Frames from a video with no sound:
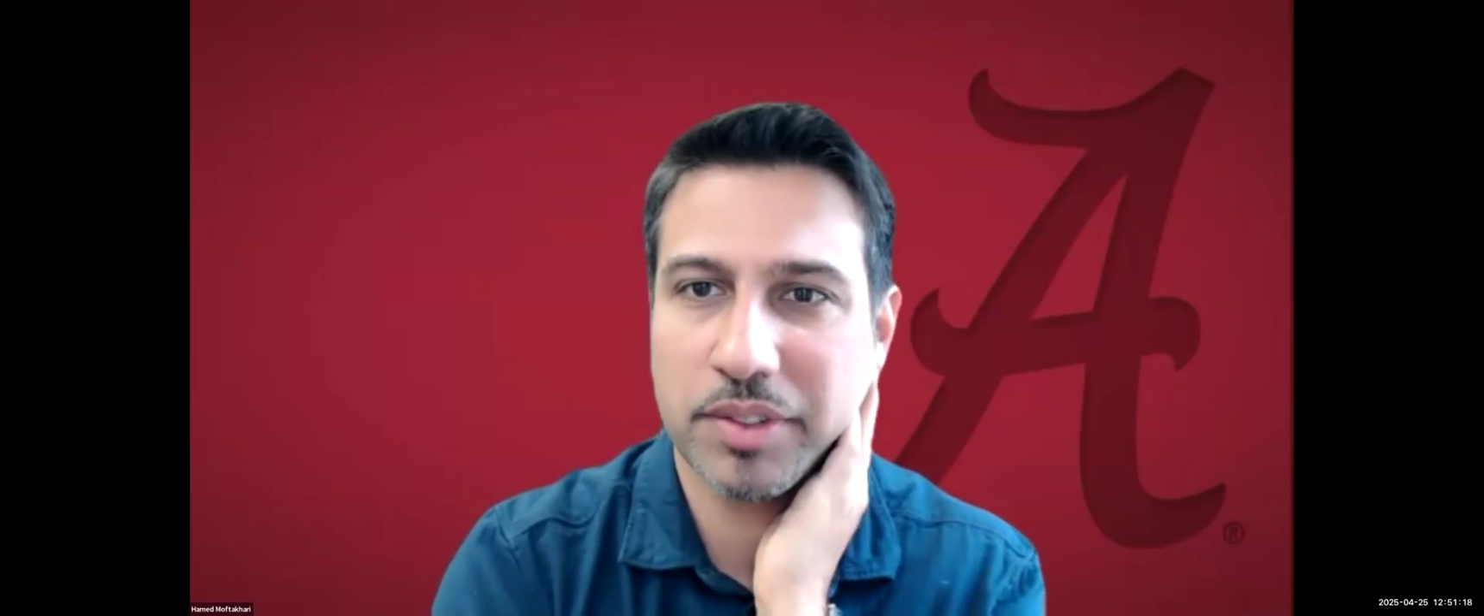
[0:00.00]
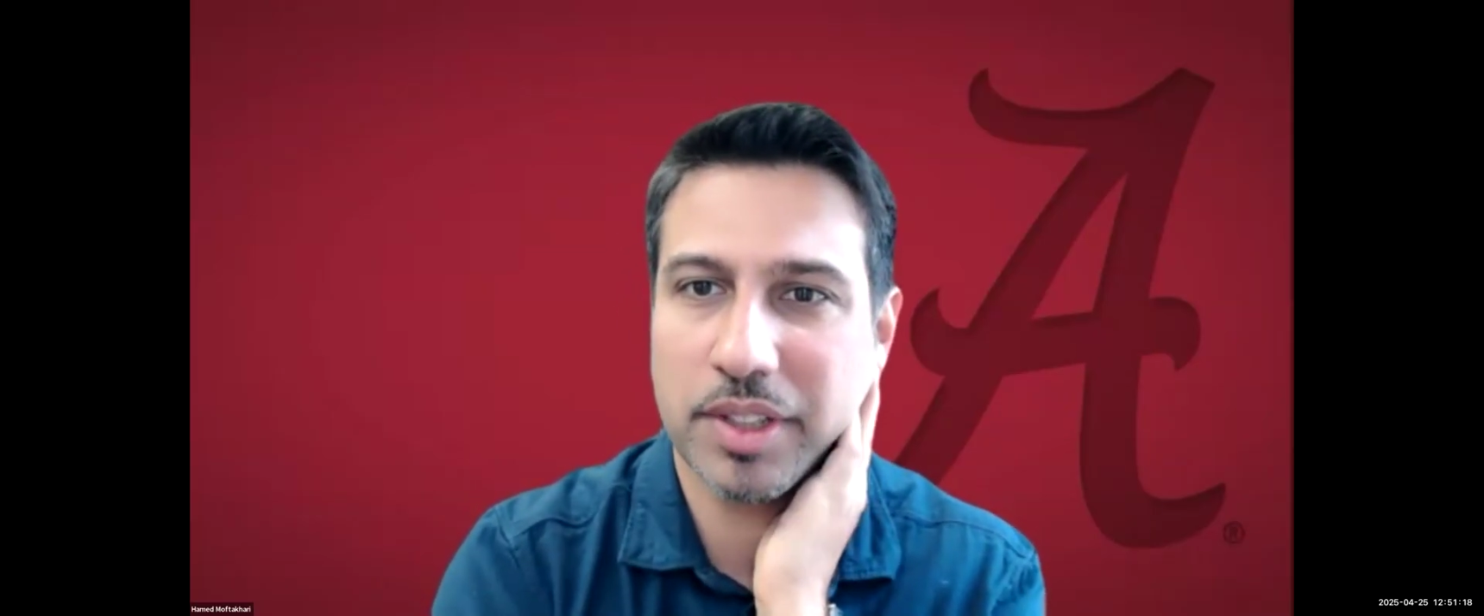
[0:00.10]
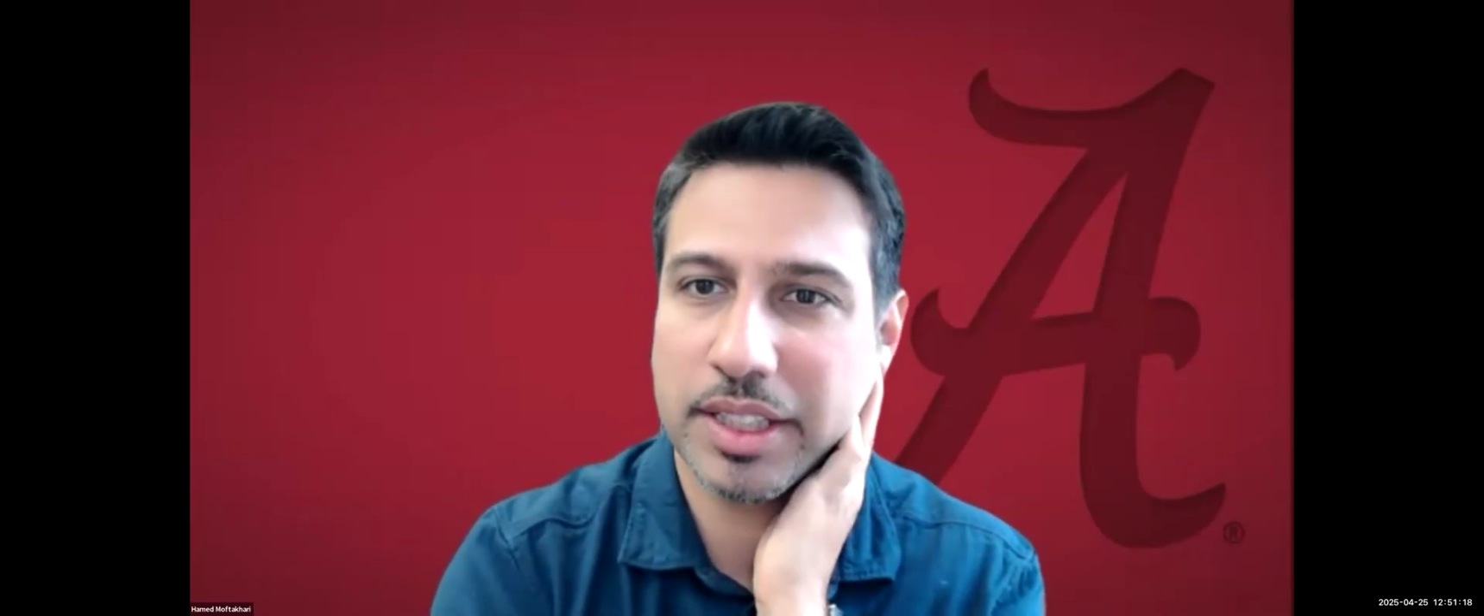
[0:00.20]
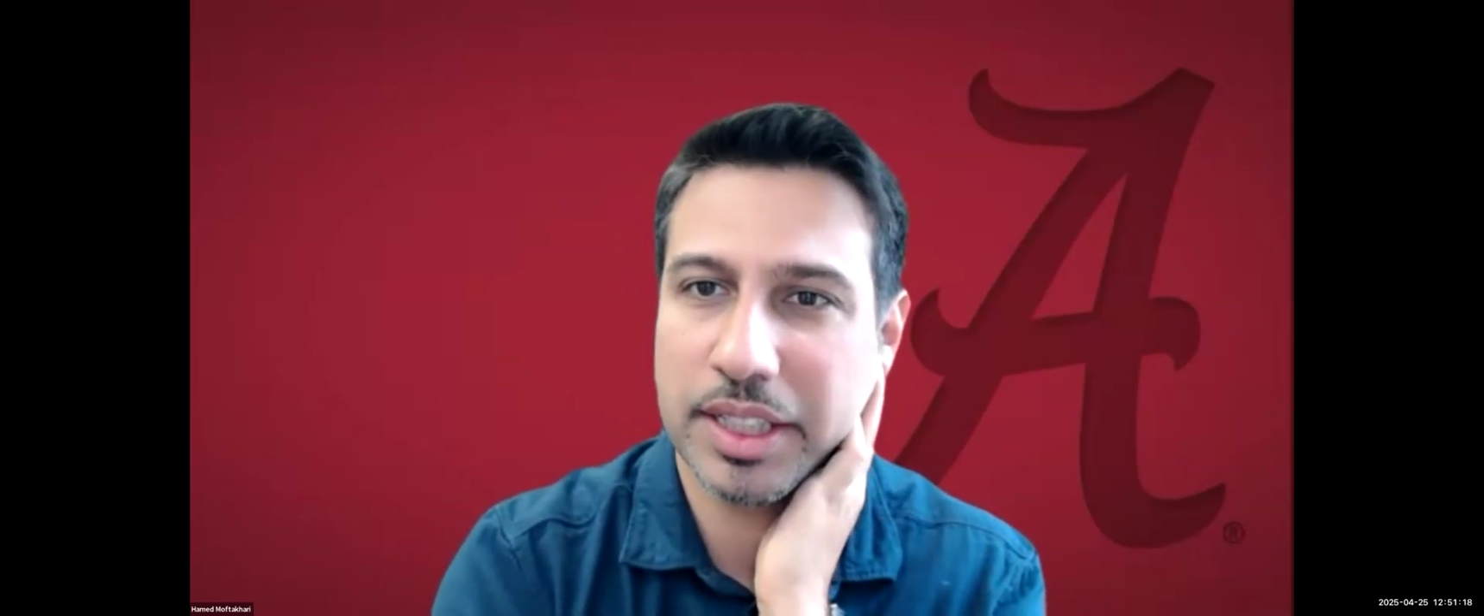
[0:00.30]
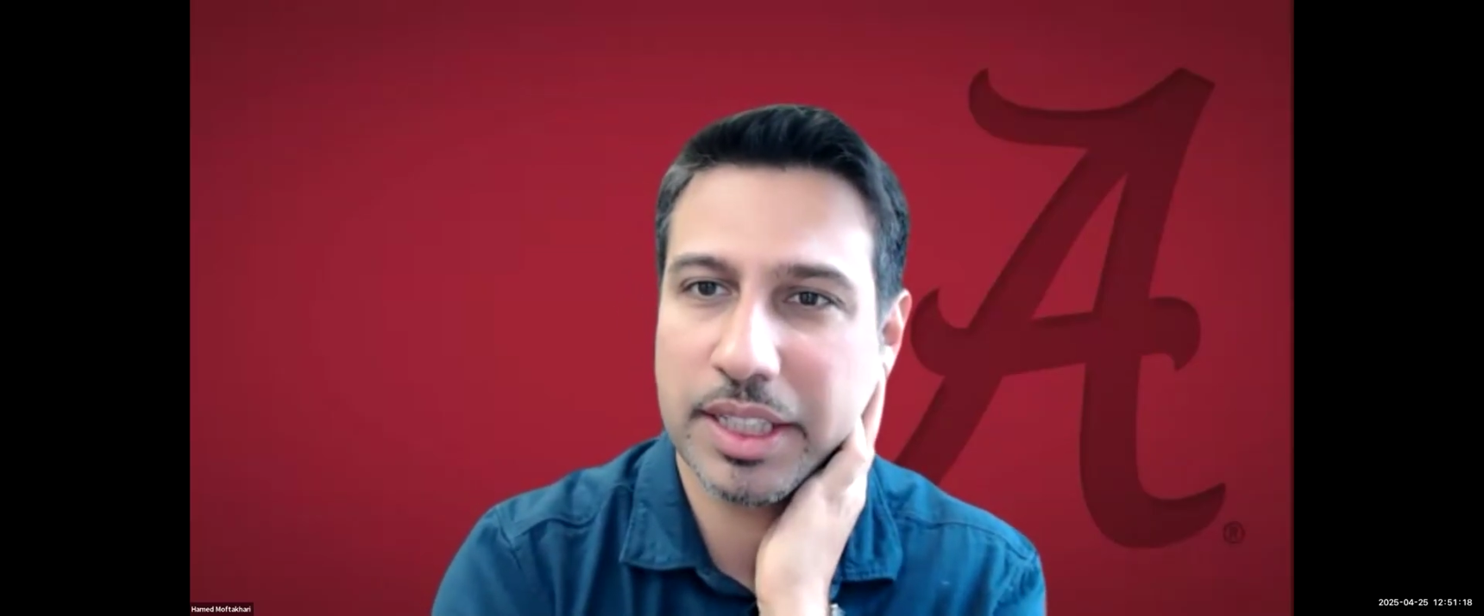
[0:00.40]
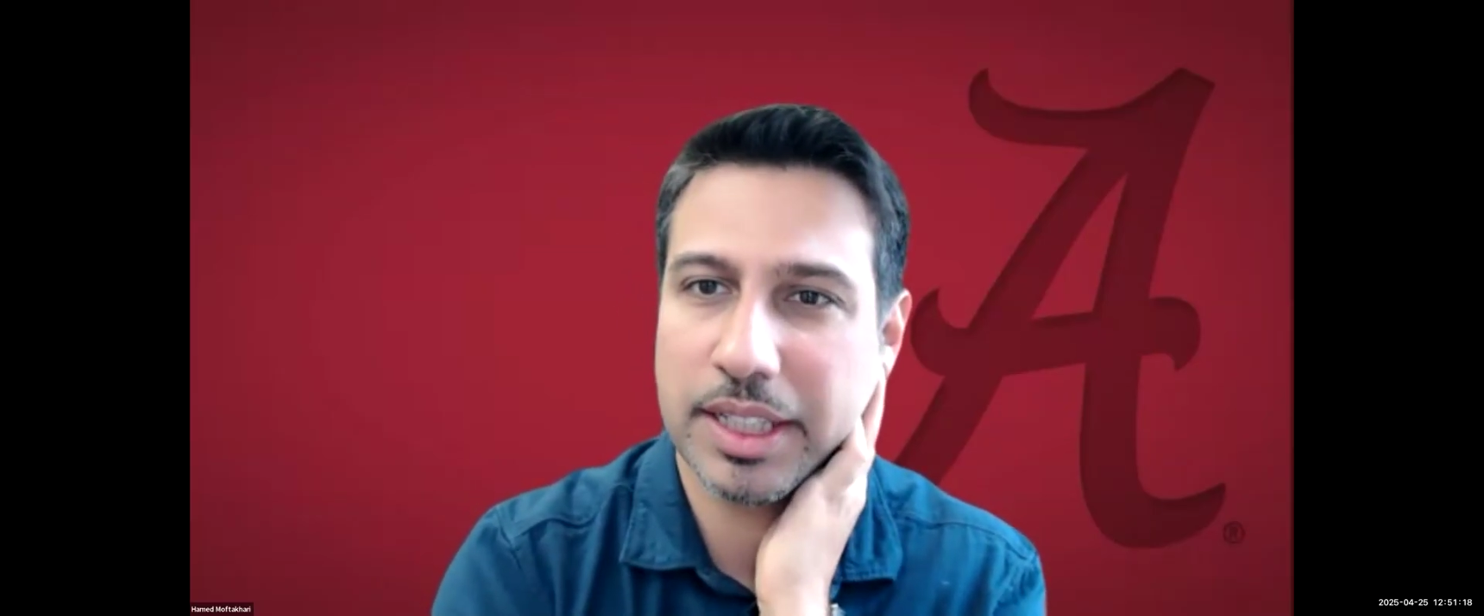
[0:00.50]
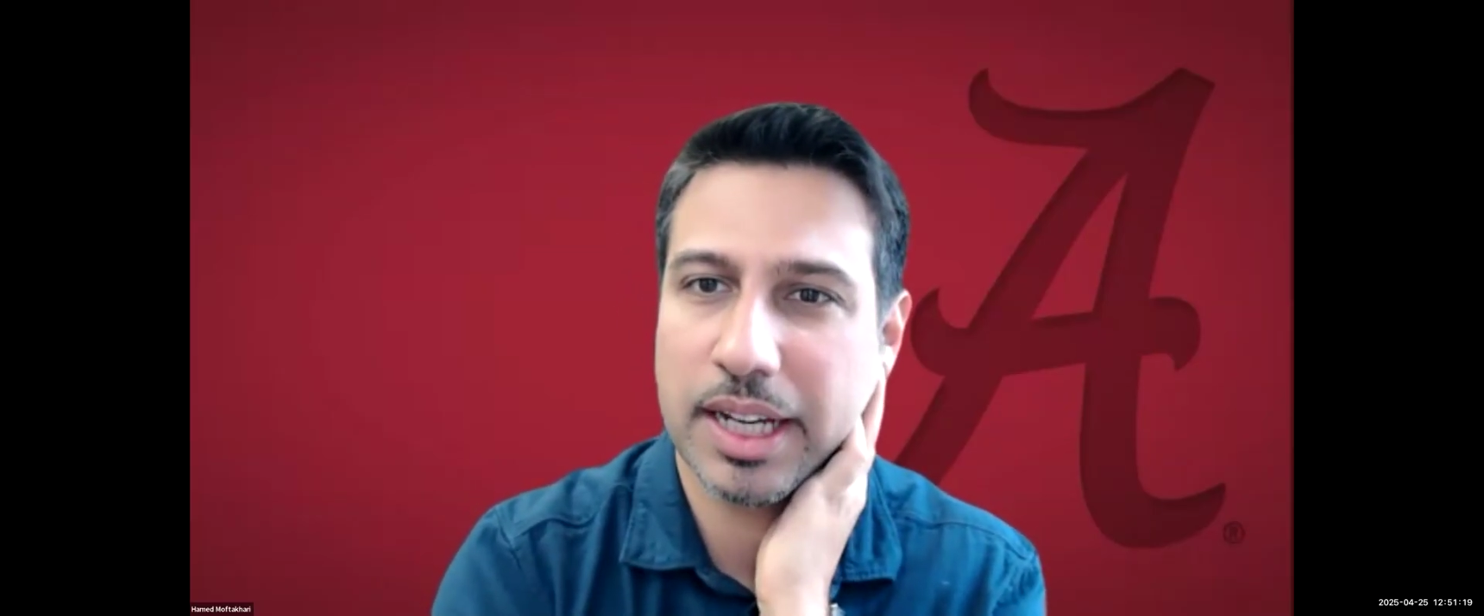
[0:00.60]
flooding,